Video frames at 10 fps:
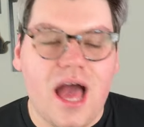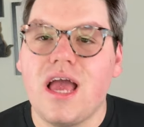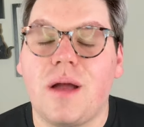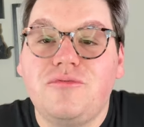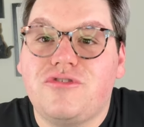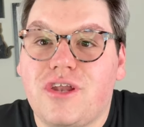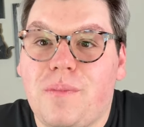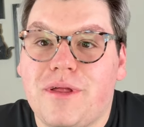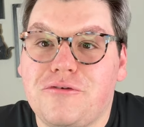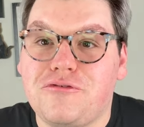I'm just going to
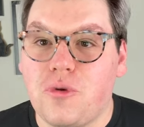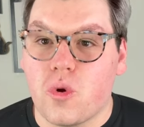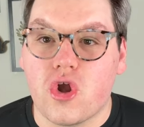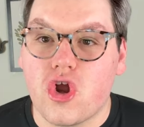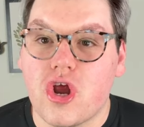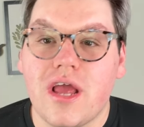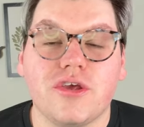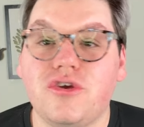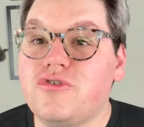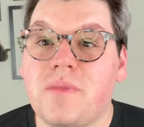place an order,
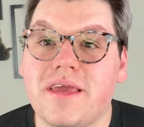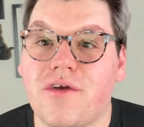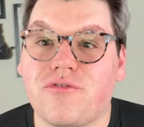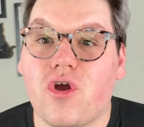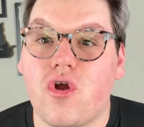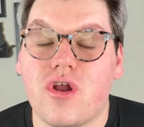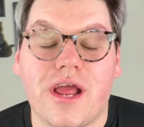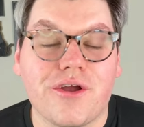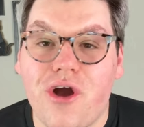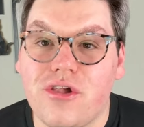use my gift card,
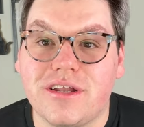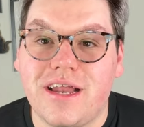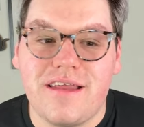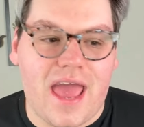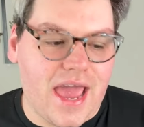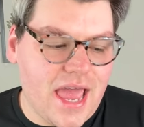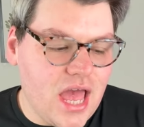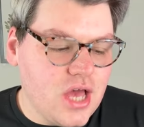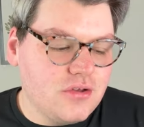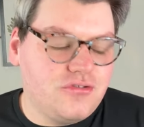and call it a day.
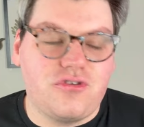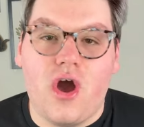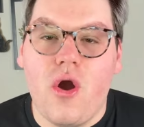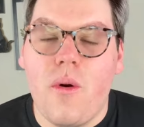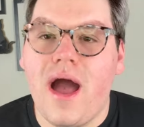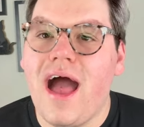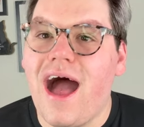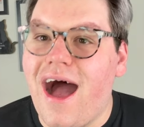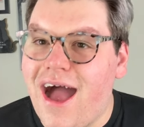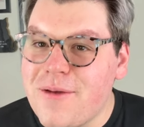So
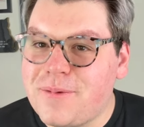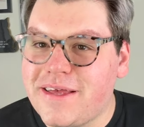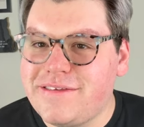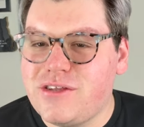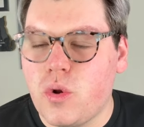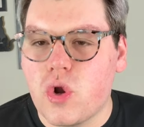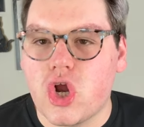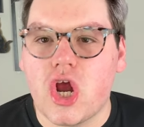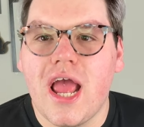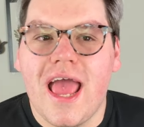I placed an
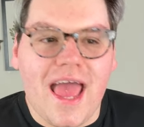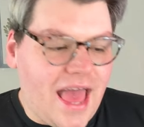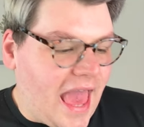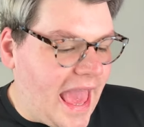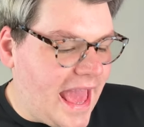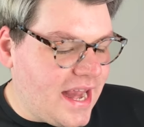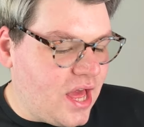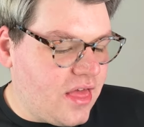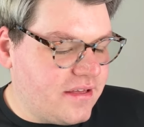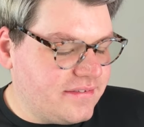order, and
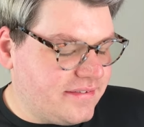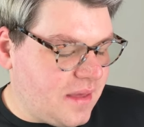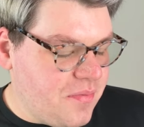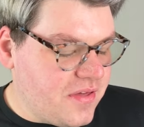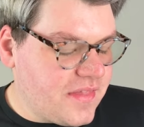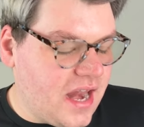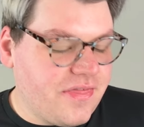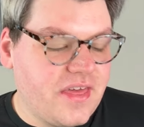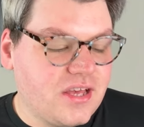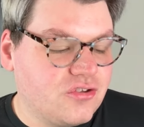something that I
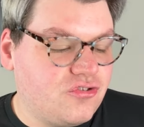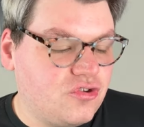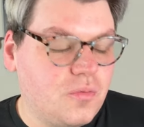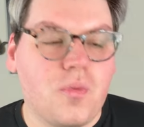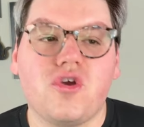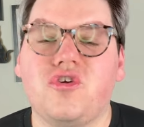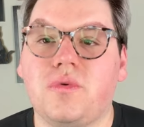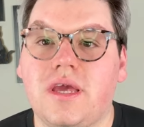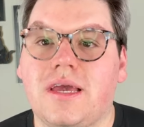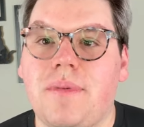think is super
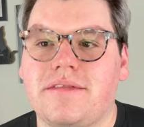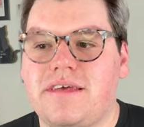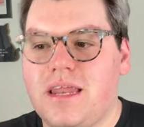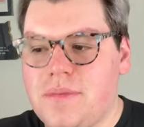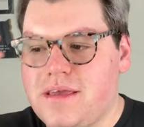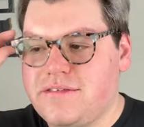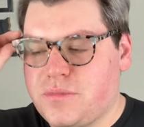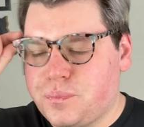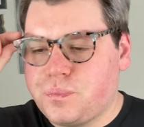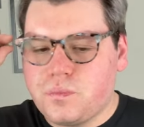unique about Teddy
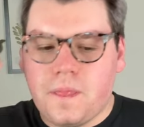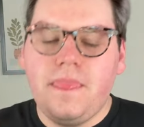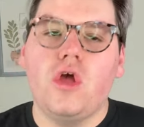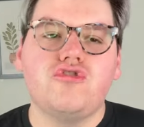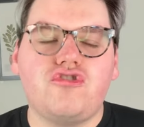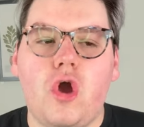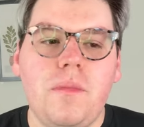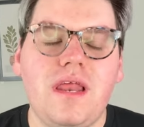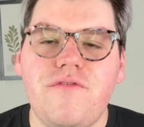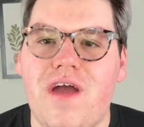Bees, so
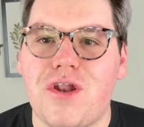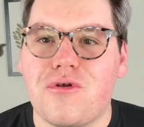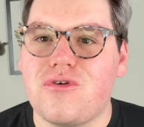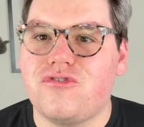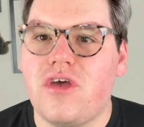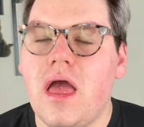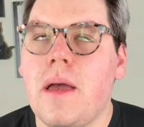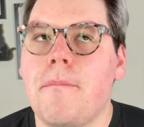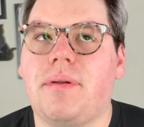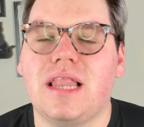many vendors
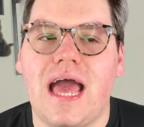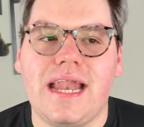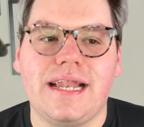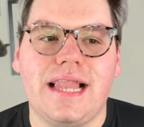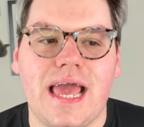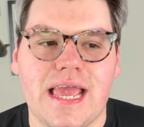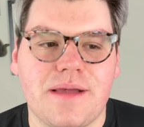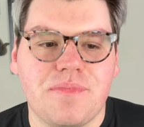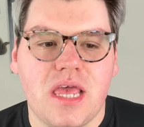blend like